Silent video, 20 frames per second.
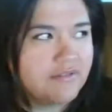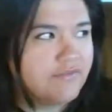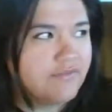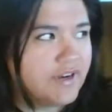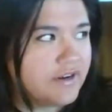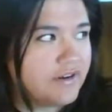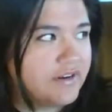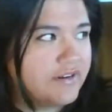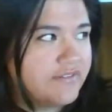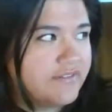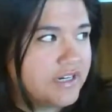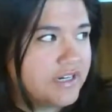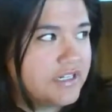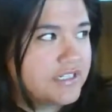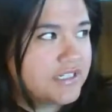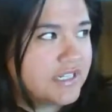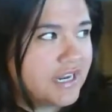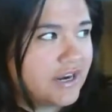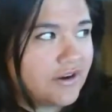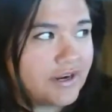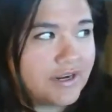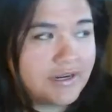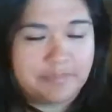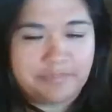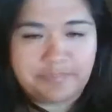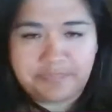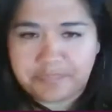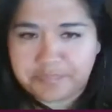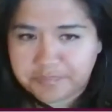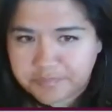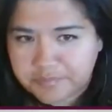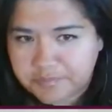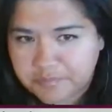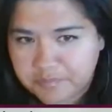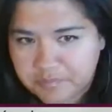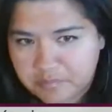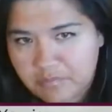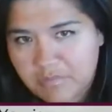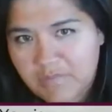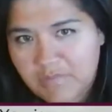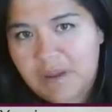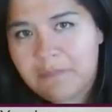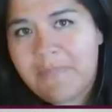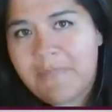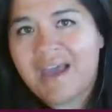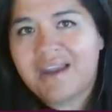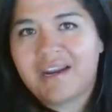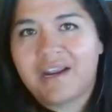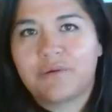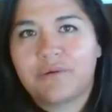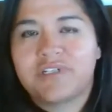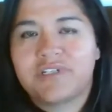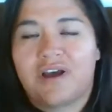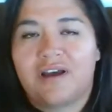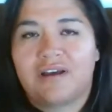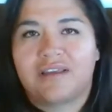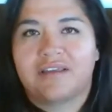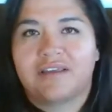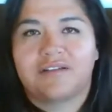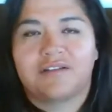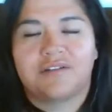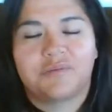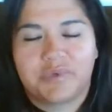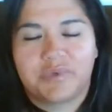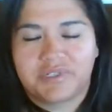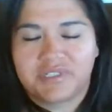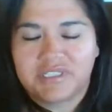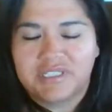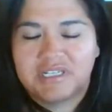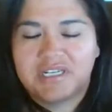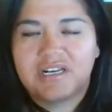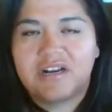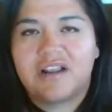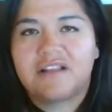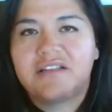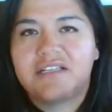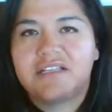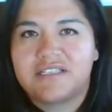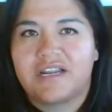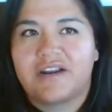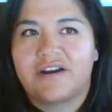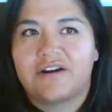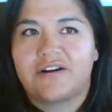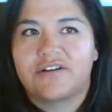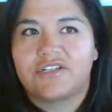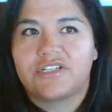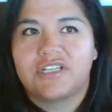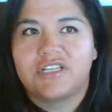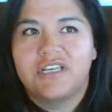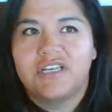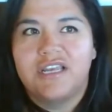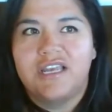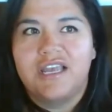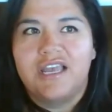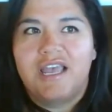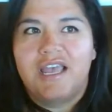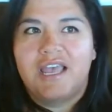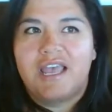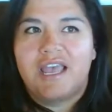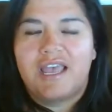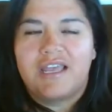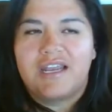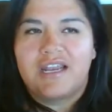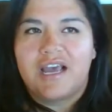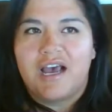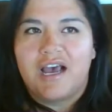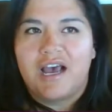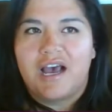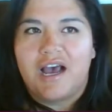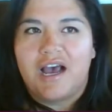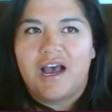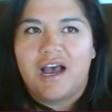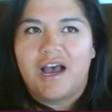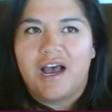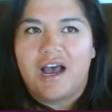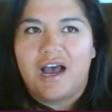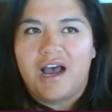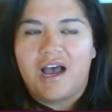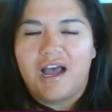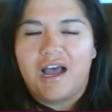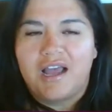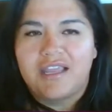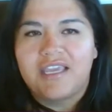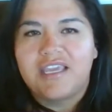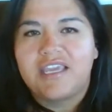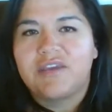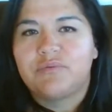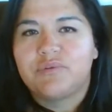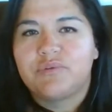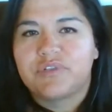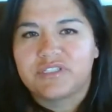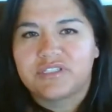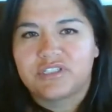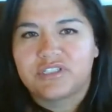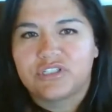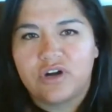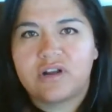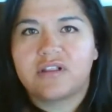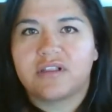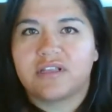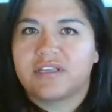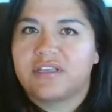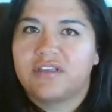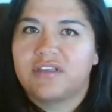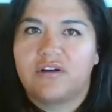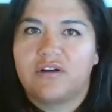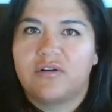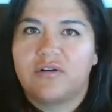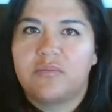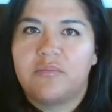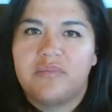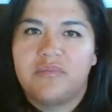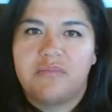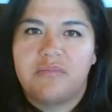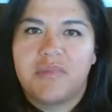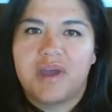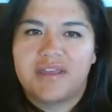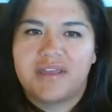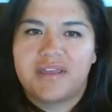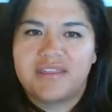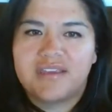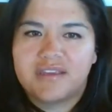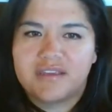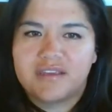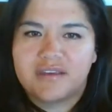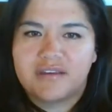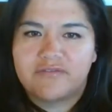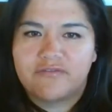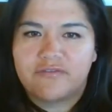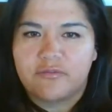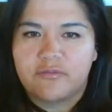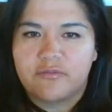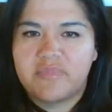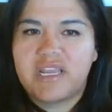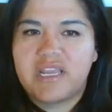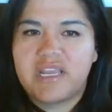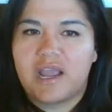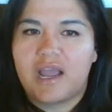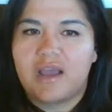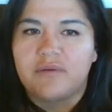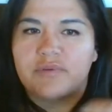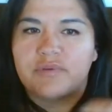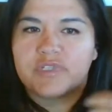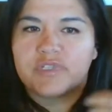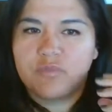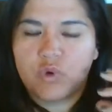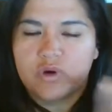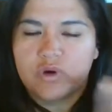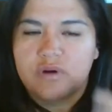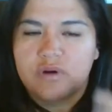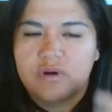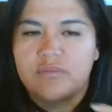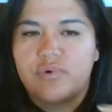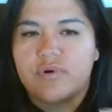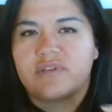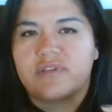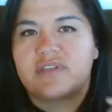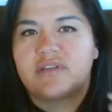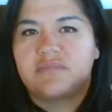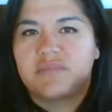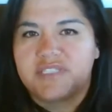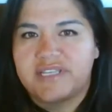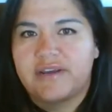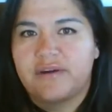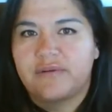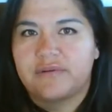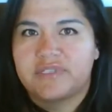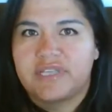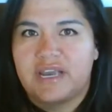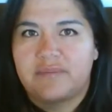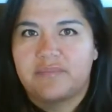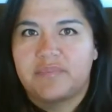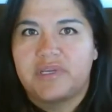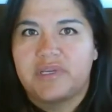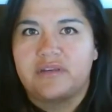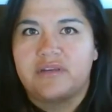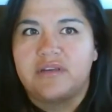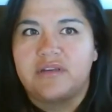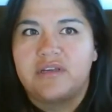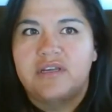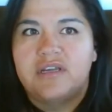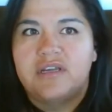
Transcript: and very, very scary. Matt and I were talking. We were sitting on the stairs, and he was struggling. I think for me it was more important that Maseo was happy,